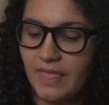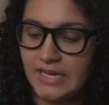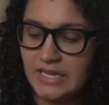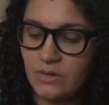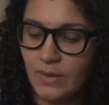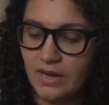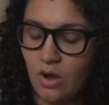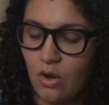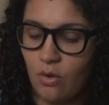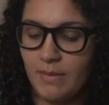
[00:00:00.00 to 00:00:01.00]
Then he went
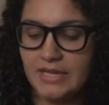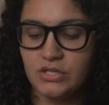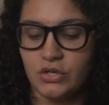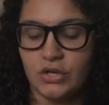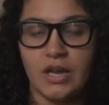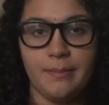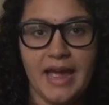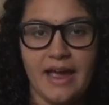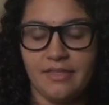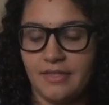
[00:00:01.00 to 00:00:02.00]
home and took a
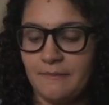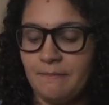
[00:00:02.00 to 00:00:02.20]
bath.